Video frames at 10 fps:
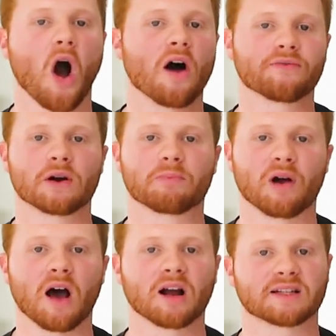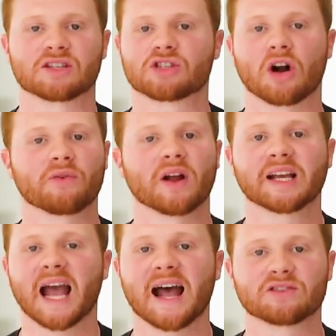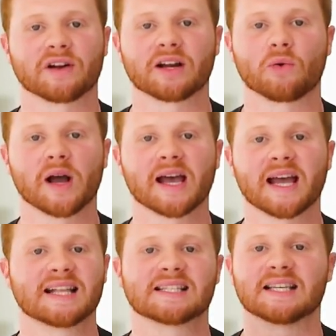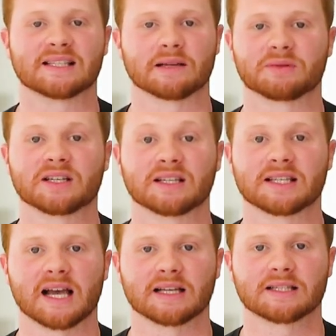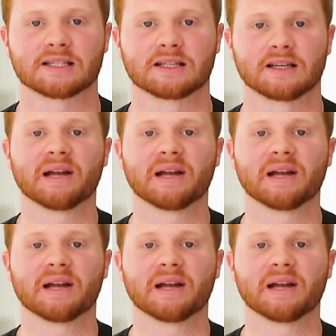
offer a product, and start running ads right away and see some success.